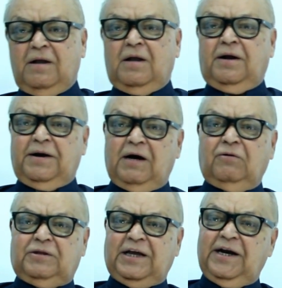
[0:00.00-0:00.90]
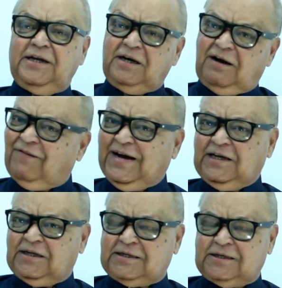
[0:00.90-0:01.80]
Now, there is a
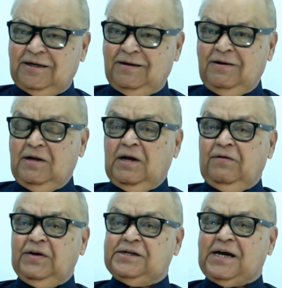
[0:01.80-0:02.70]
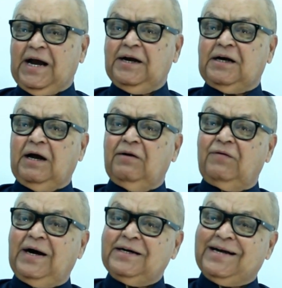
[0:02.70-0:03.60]
device which can
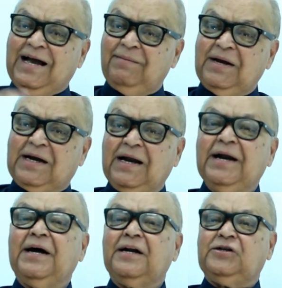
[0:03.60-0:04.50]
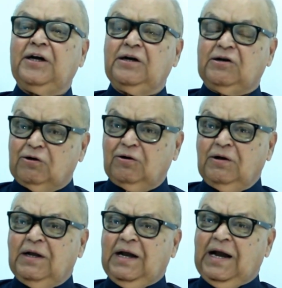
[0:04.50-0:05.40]
convert chemical energy into
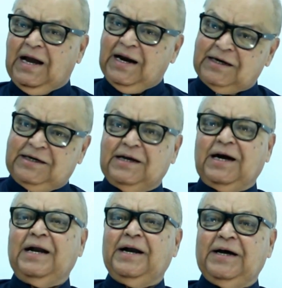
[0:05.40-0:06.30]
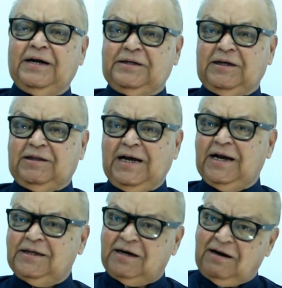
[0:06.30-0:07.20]
electrical energy. There
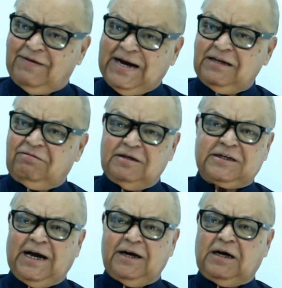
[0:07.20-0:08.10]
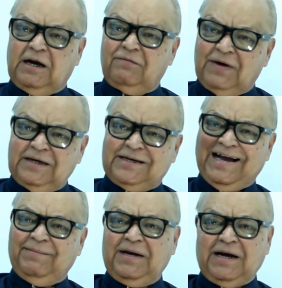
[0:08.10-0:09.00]
is a device which can convert
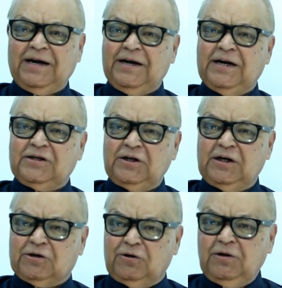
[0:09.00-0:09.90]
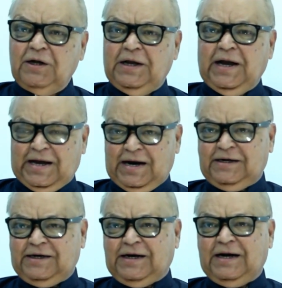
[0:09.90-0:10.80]
chemical energy into
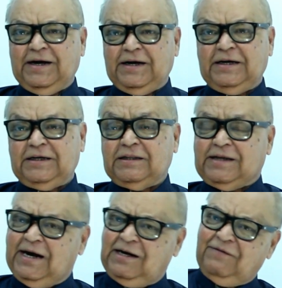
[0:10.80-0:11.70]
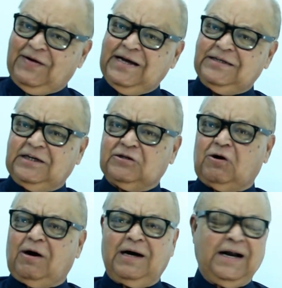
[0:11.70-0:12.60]
electrical energy. That device is
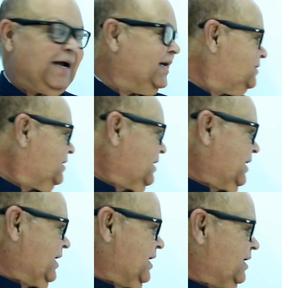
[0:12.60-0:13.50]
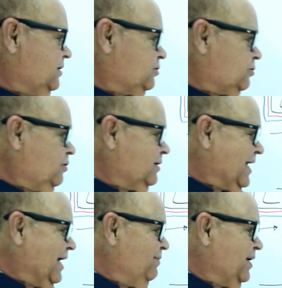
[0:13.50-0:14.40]
called as
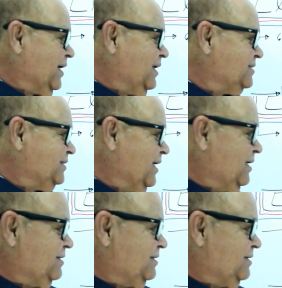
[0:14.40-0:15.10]
electrochemical cell.